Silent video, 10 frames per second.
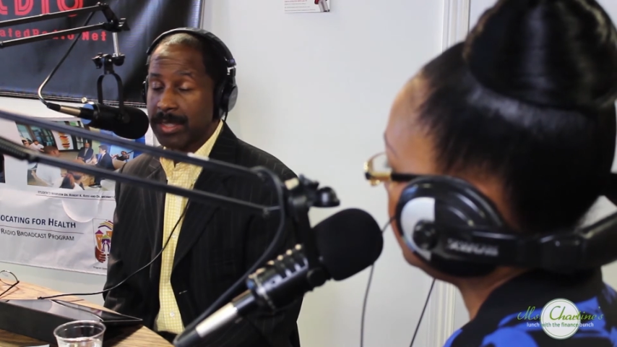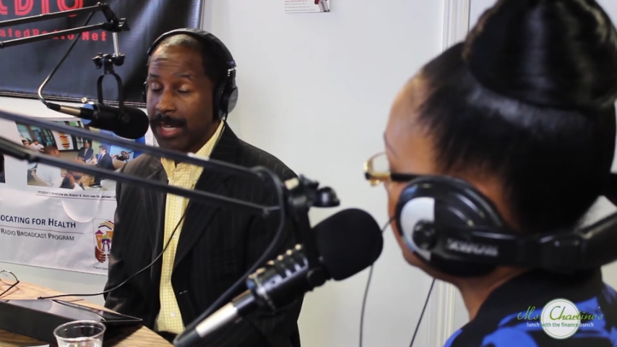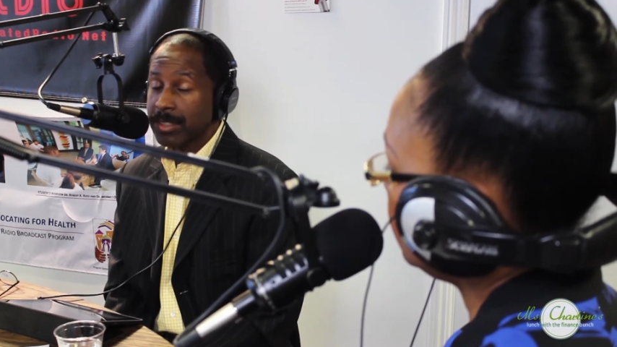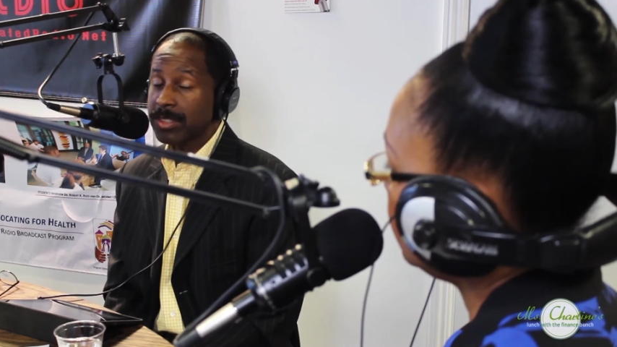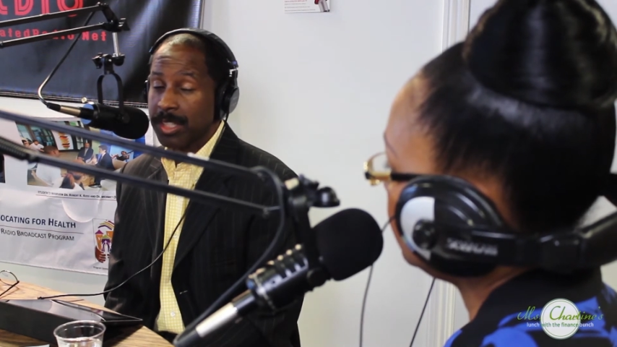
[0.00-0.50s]
It's
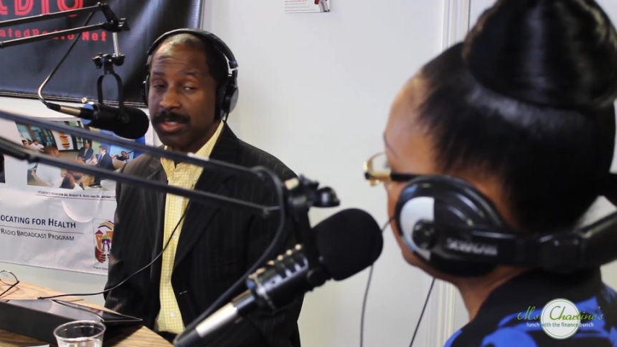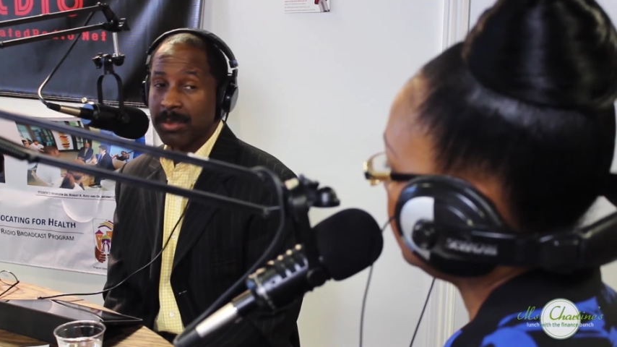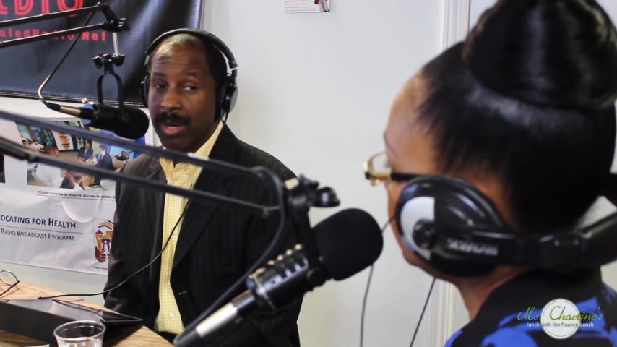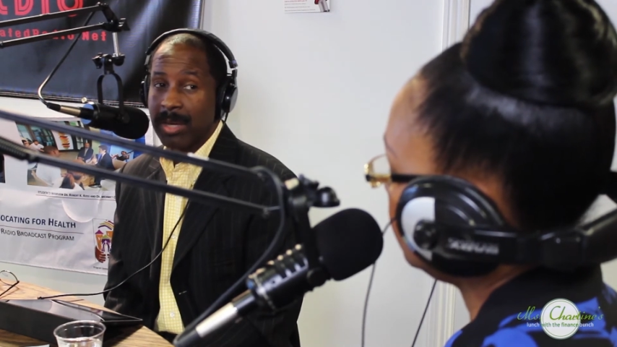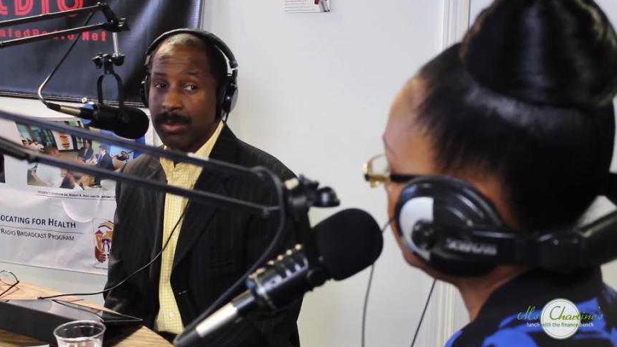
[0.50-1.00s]
not just teaching
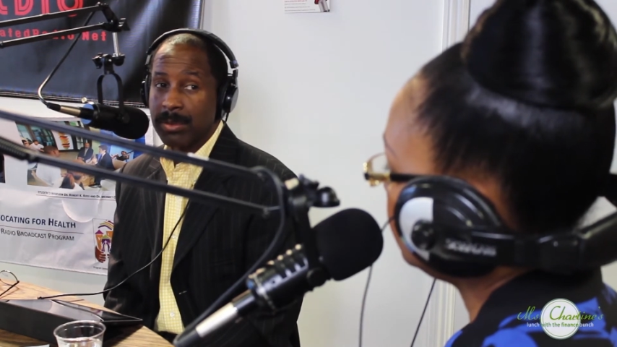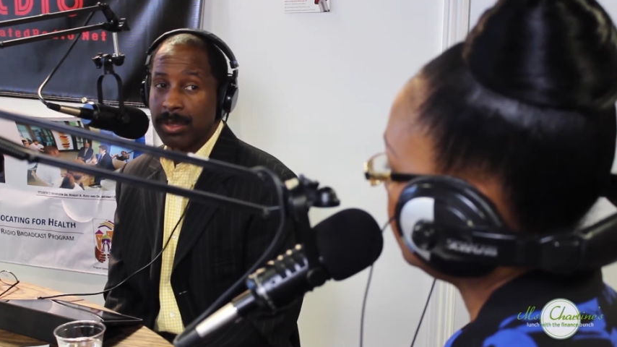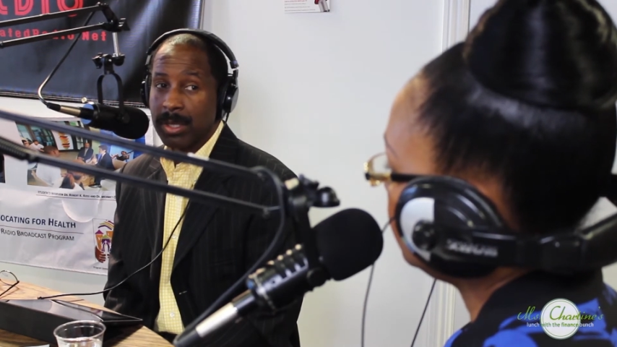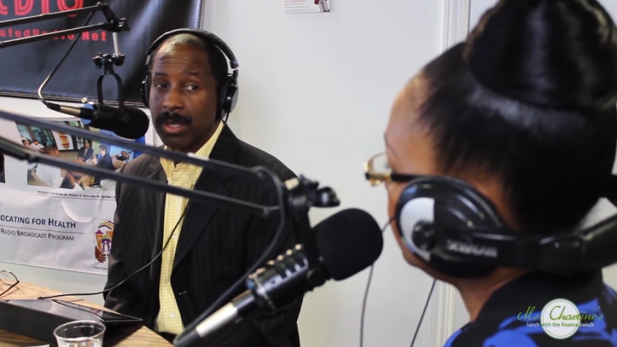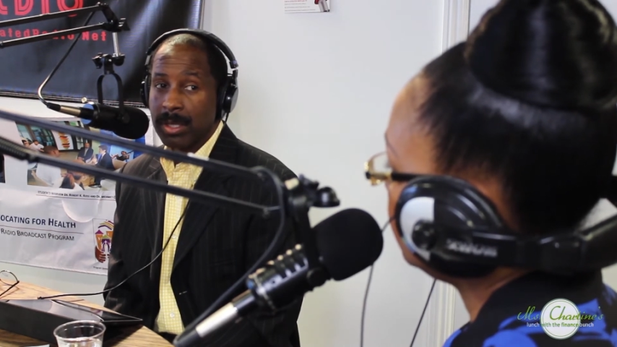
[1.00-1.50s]
the Bible.
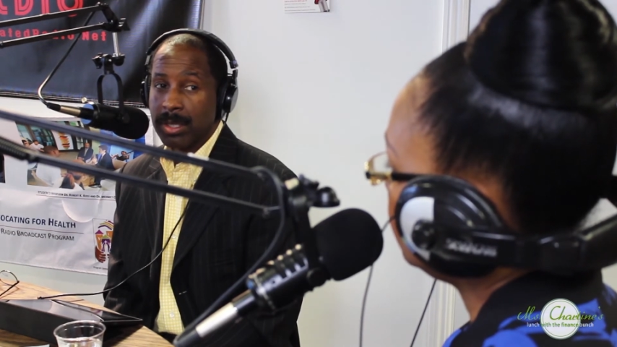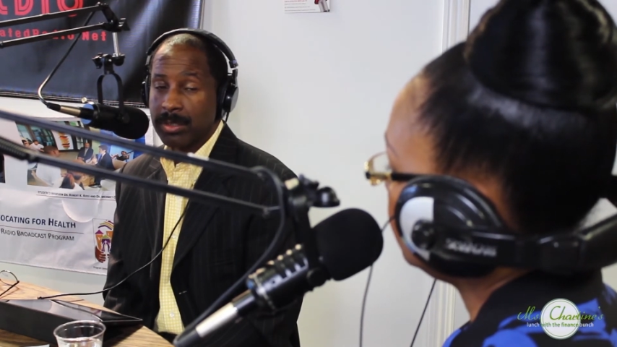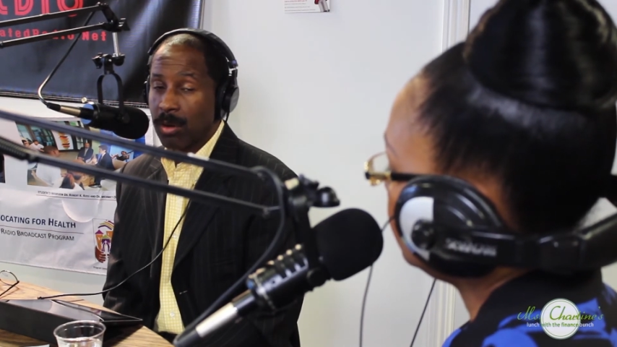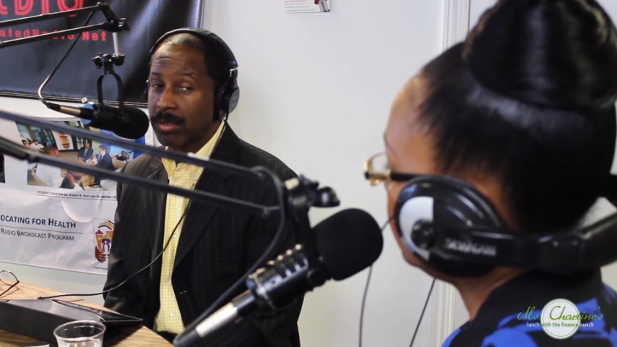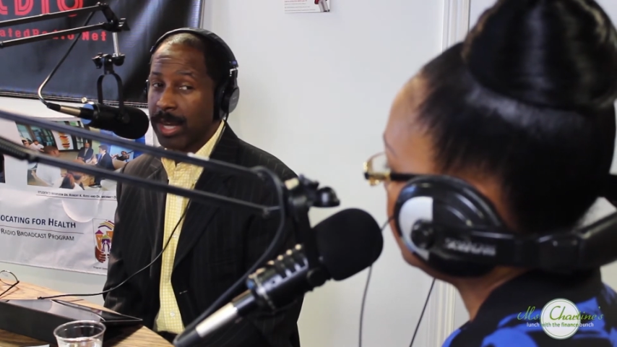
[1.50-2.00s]
It's
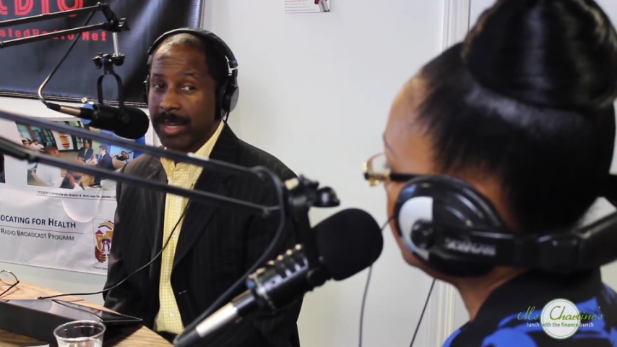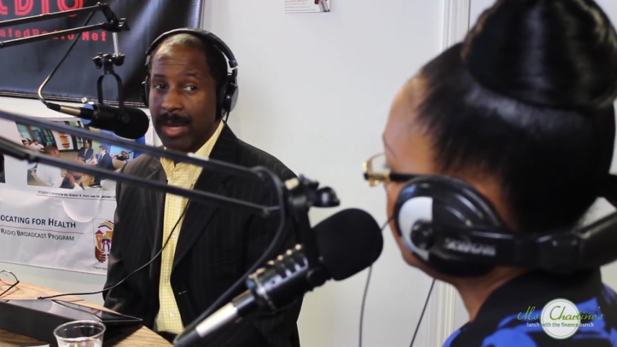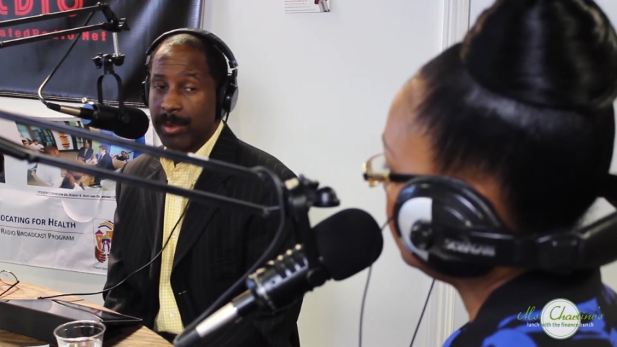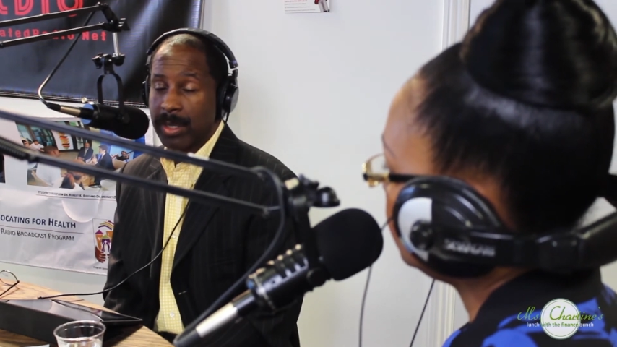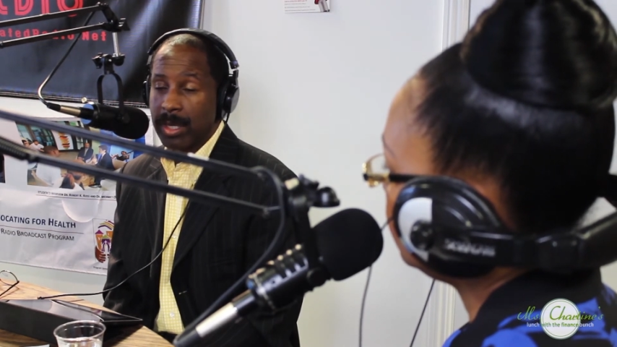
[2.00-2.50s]
a whole
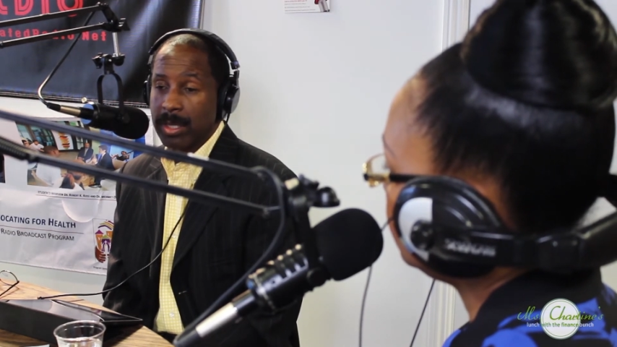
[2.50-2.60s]
dynamic.